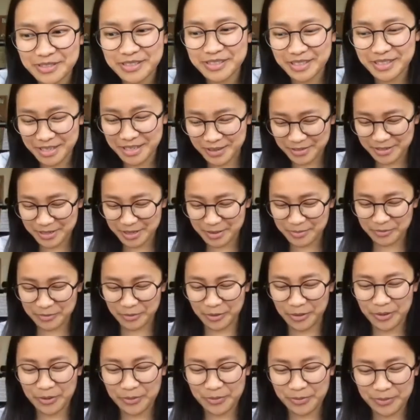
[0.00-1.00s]
leadership
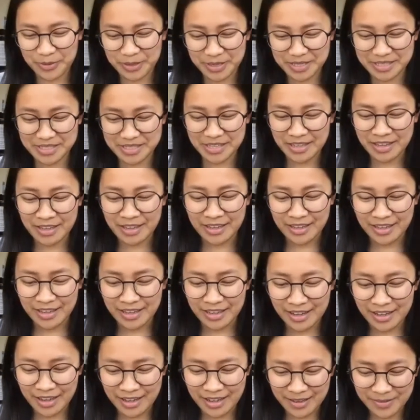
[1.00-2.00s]
role was
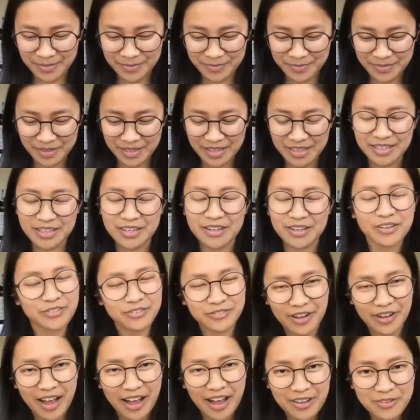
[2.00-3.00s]
in year
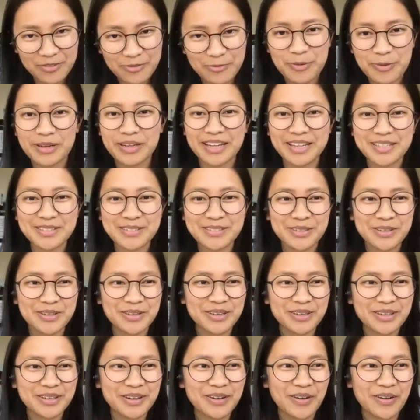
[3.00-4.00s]
5 when I
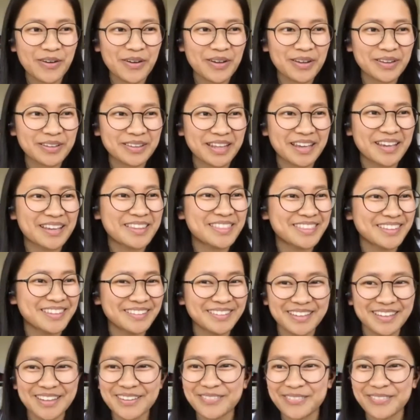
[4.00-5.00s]
took on like the
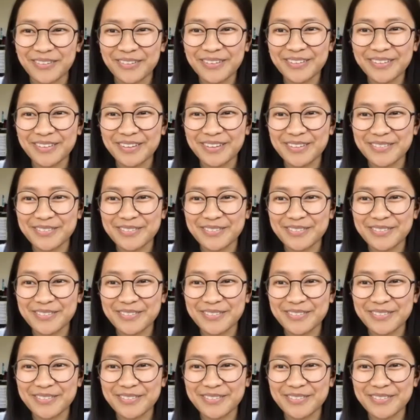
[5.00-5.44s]
lead role of